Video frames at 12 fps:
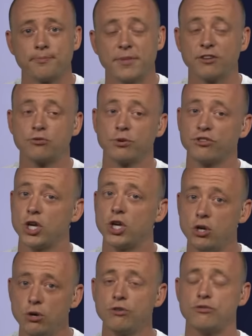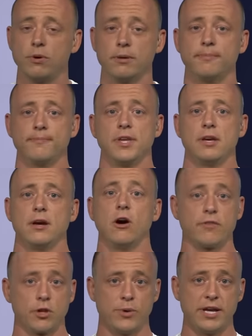This was a huge one
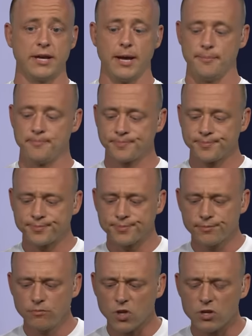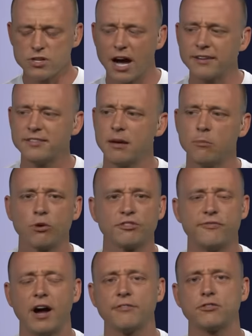over the weekend. Dante Moore's
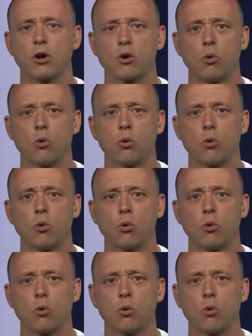the five-star